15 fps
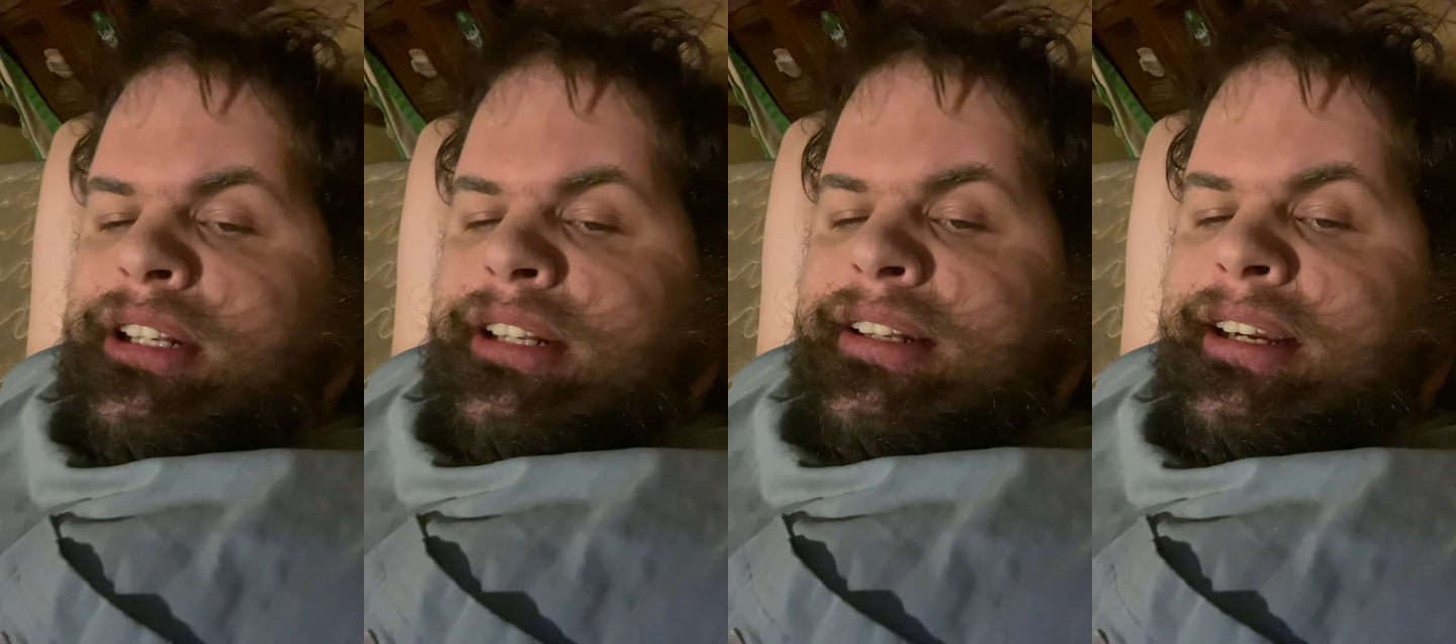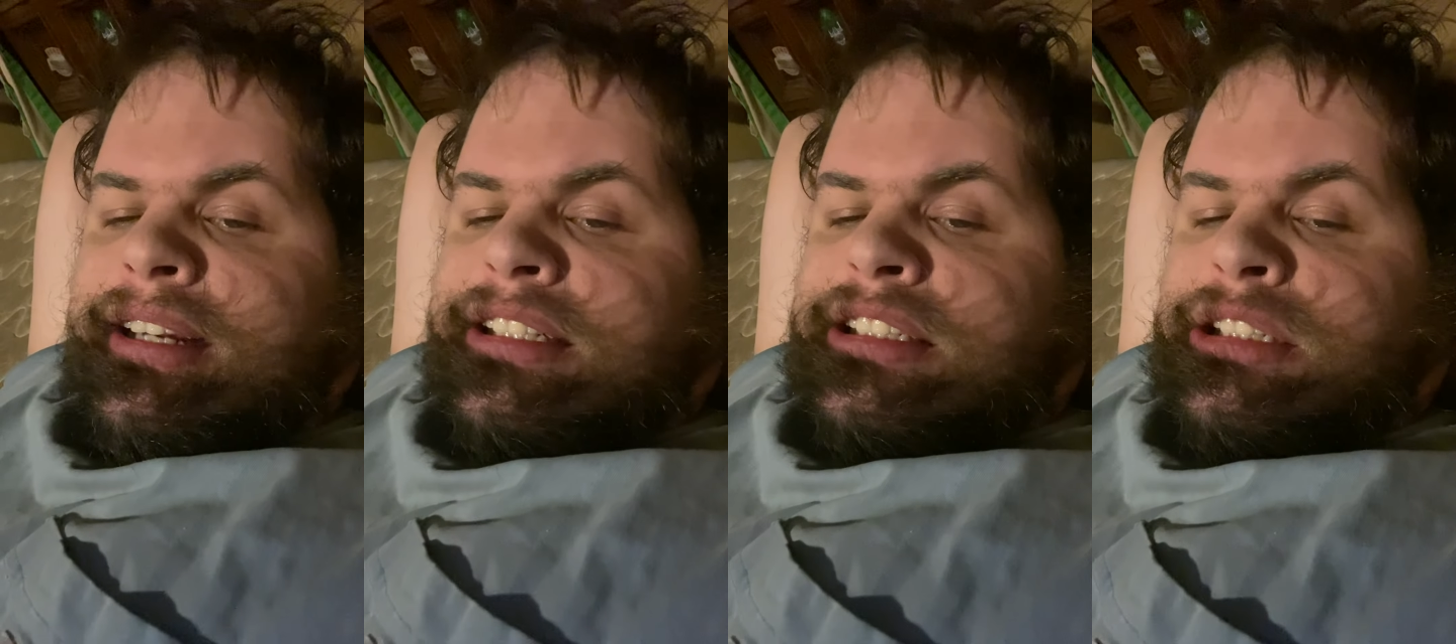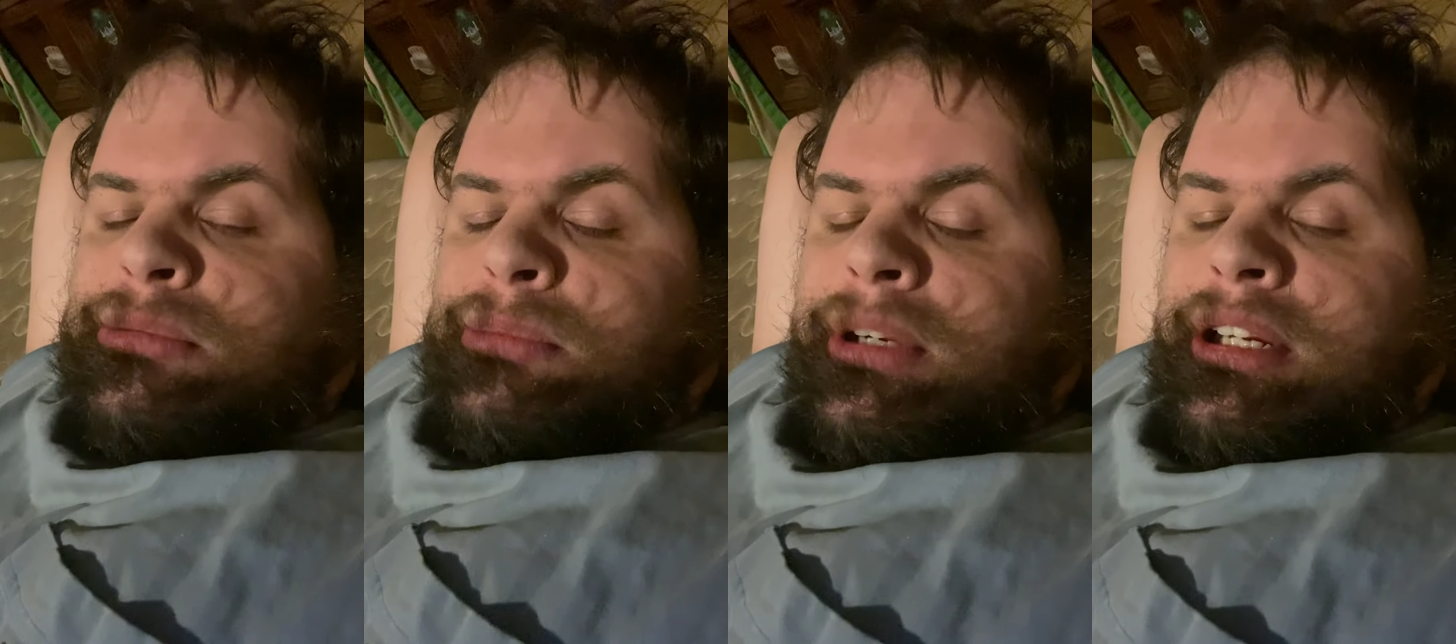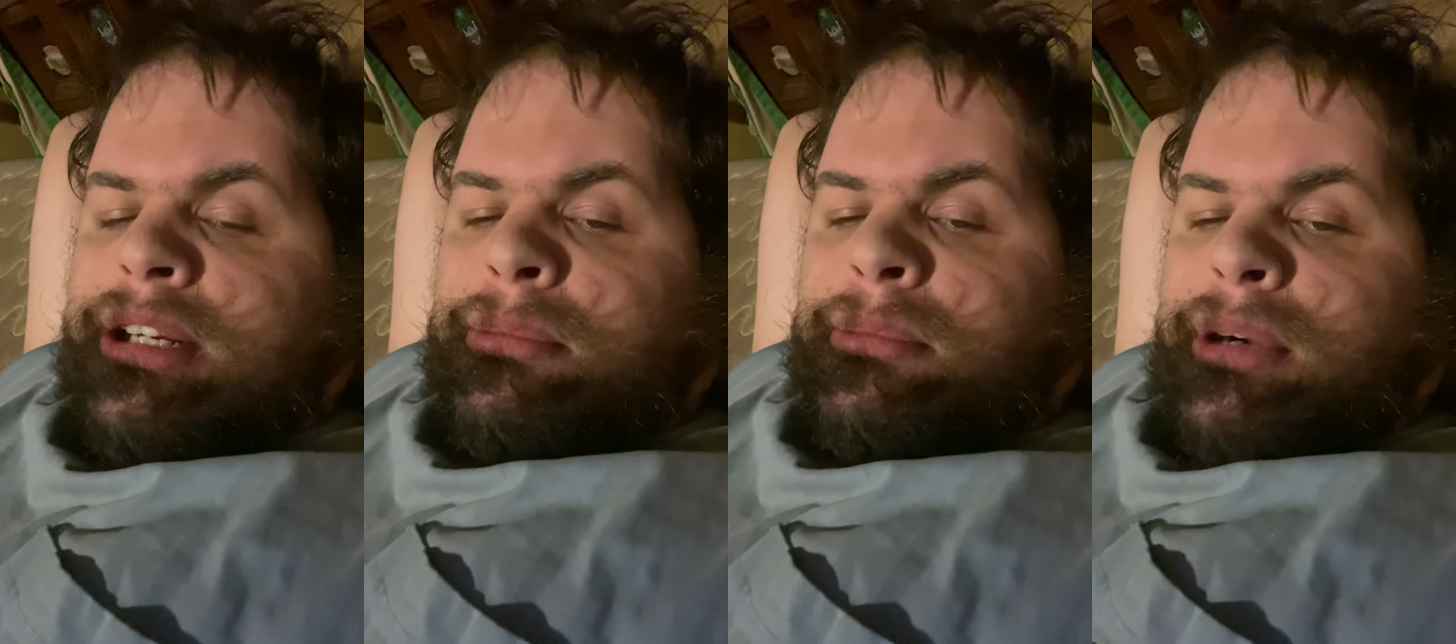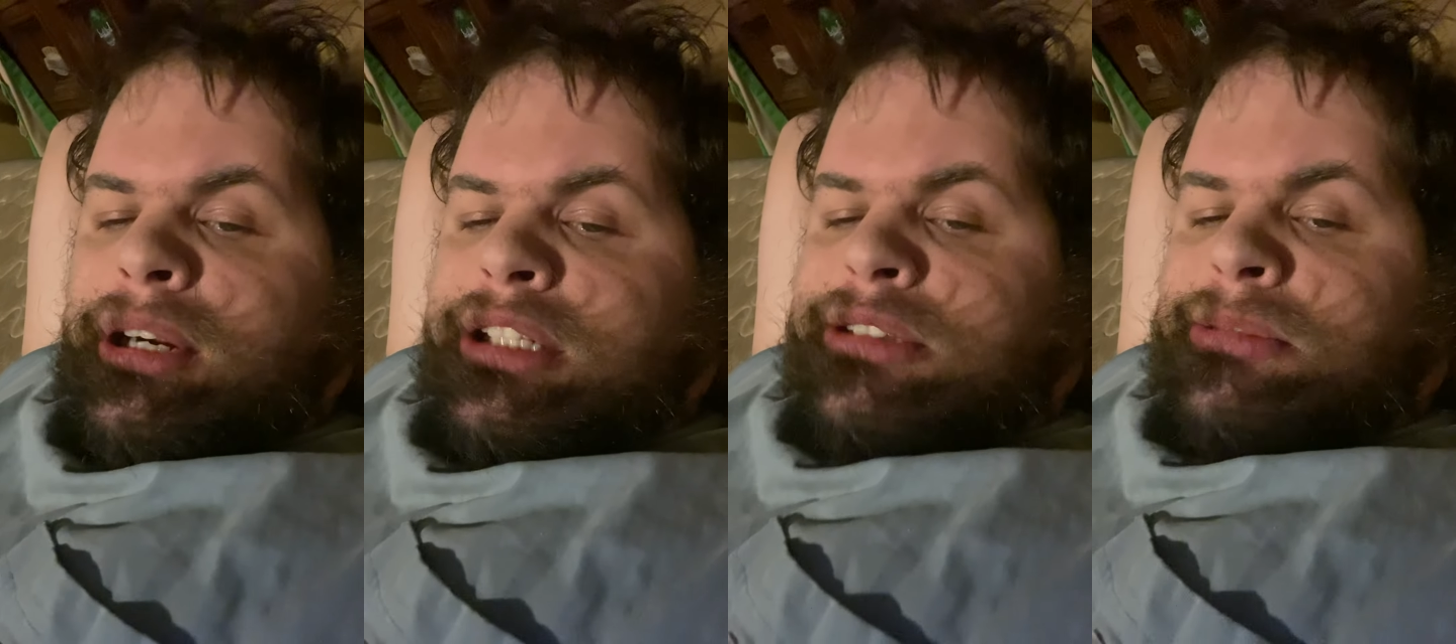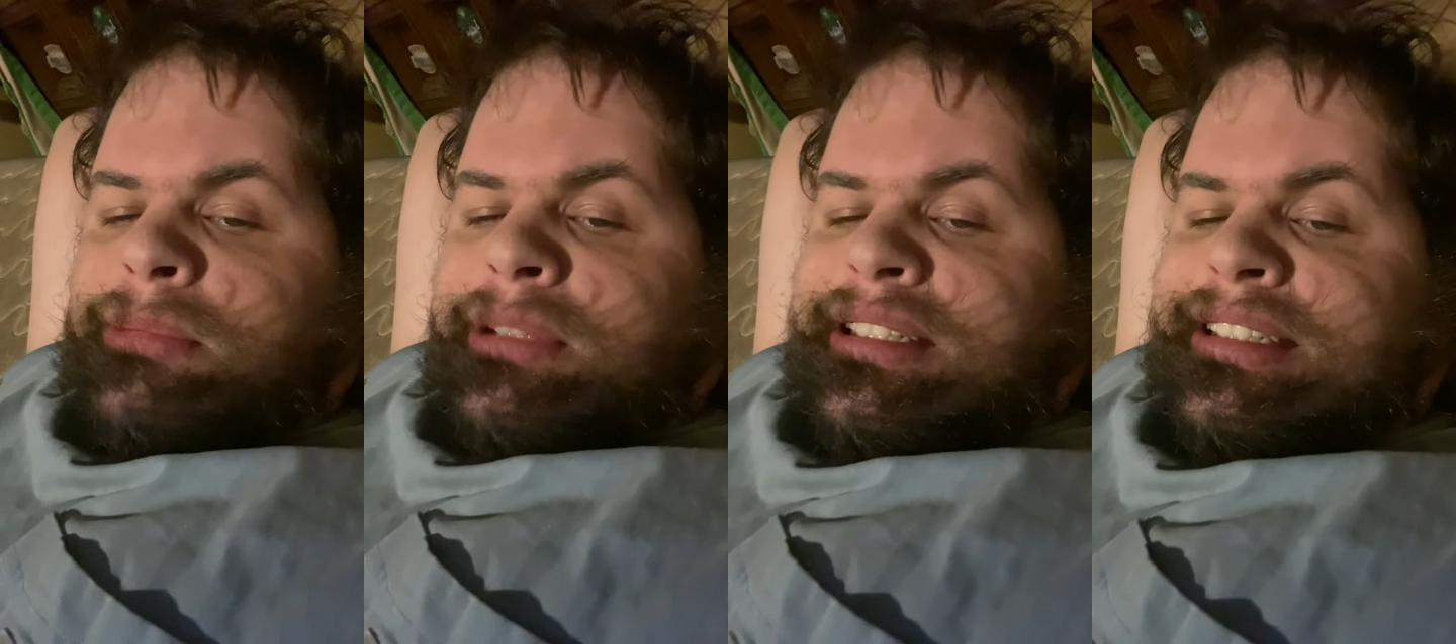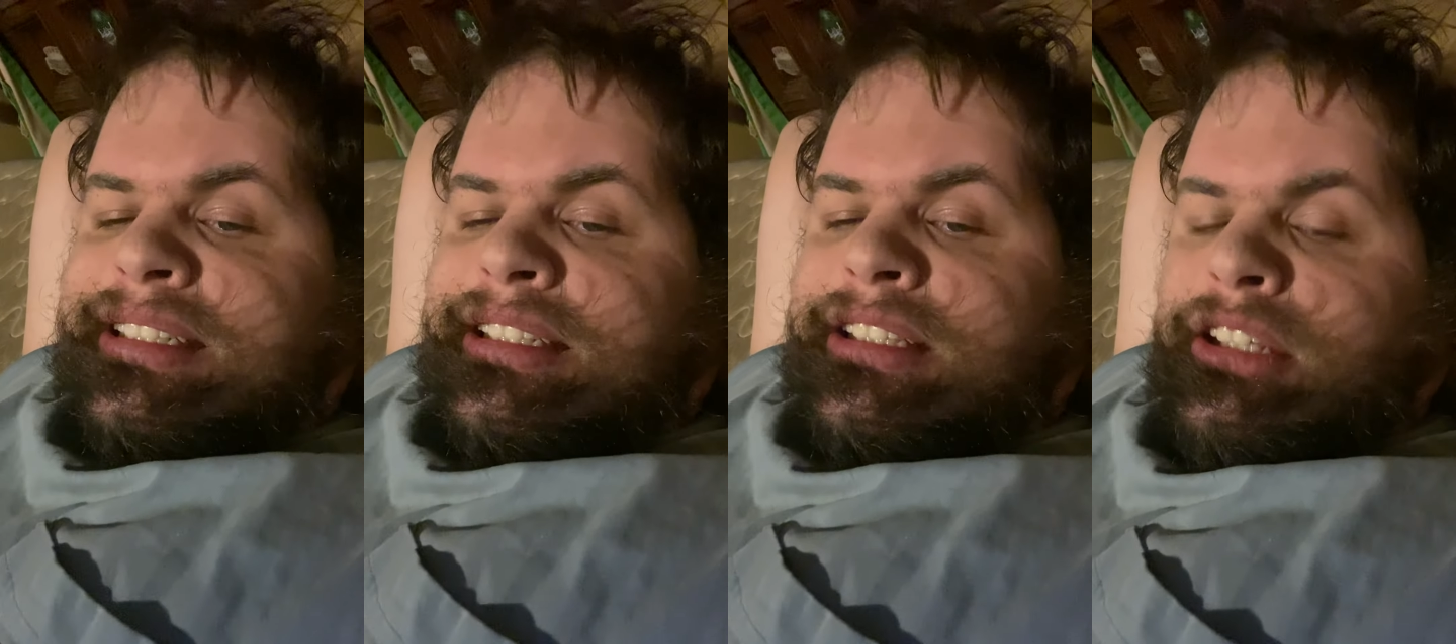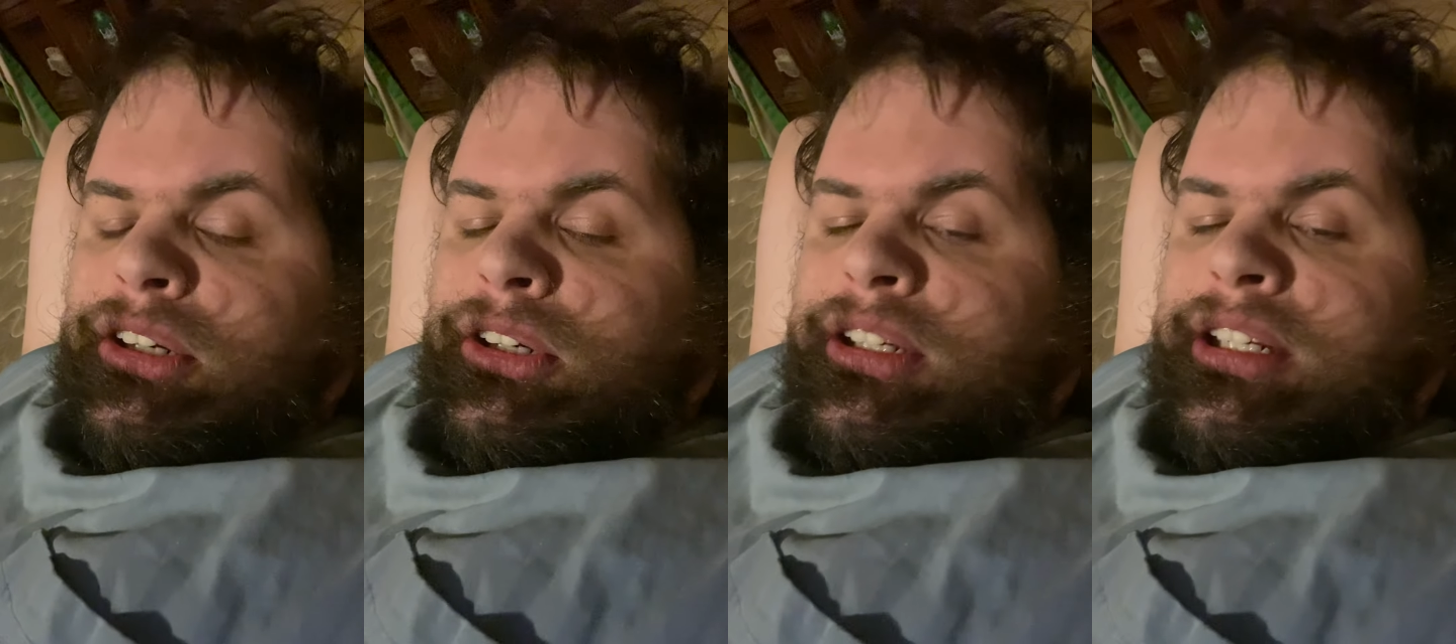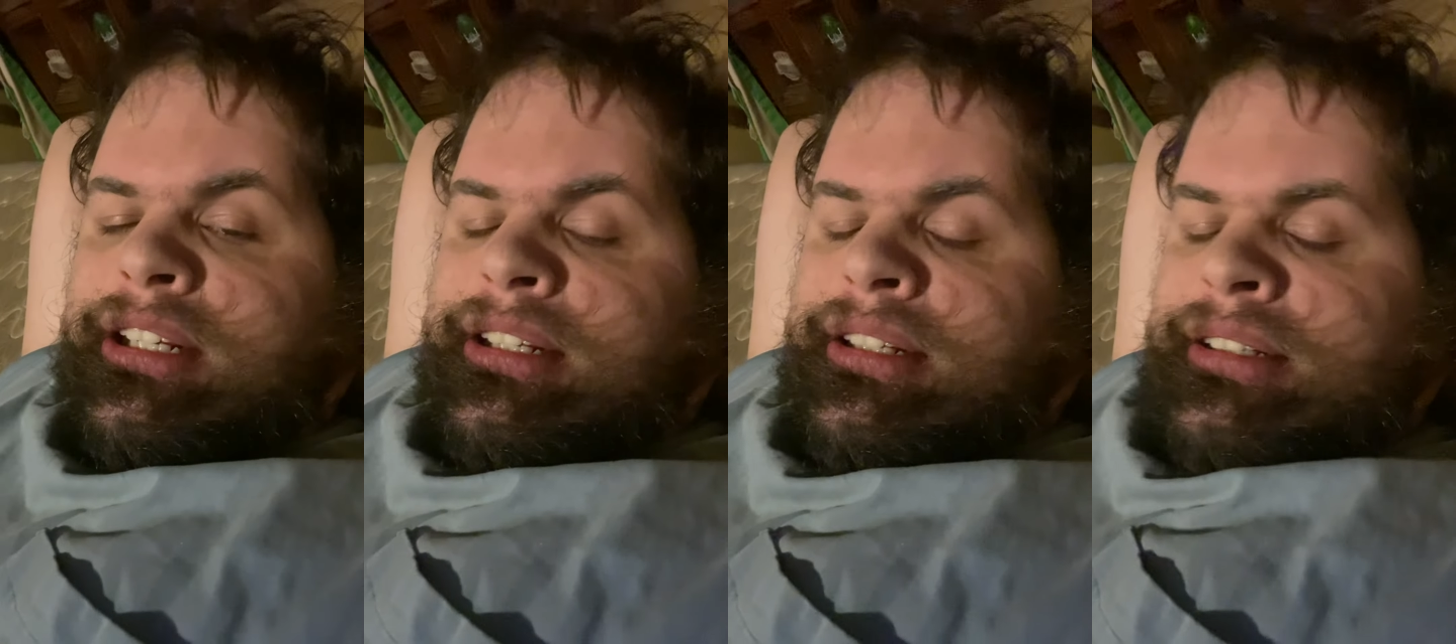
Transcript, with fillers: taxiway approximately 1030